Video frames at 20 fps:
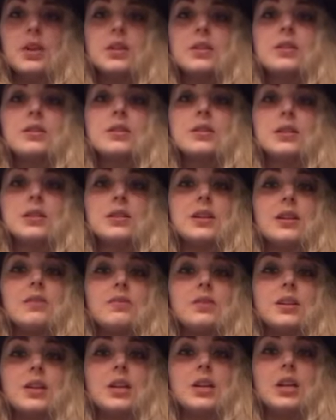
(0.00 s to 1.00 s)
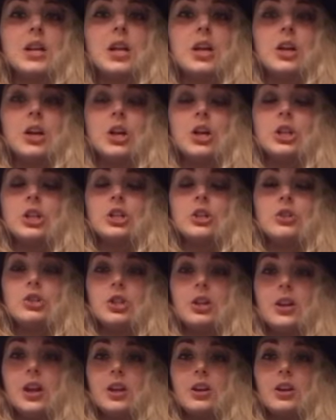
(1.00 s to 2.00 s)
safety. You should
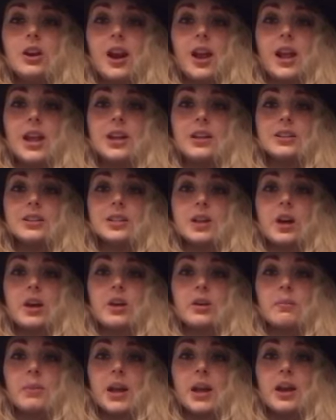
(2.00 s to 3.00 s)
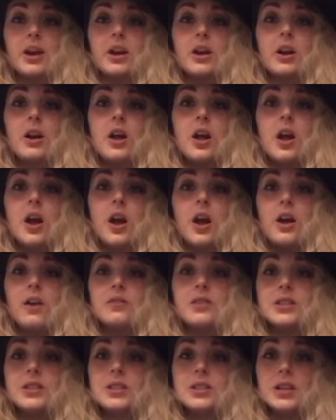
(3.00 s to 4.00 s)
get your hands on a pair of
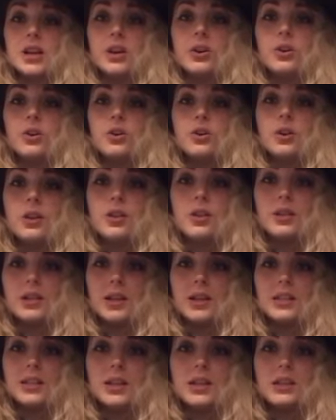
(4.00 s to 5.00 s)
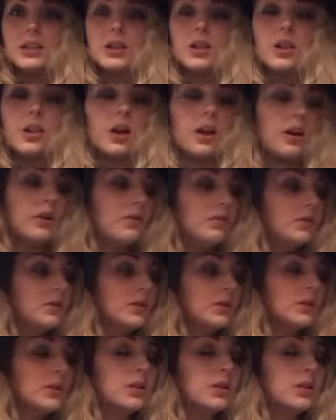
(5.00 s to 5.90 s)
sterile latex gloves,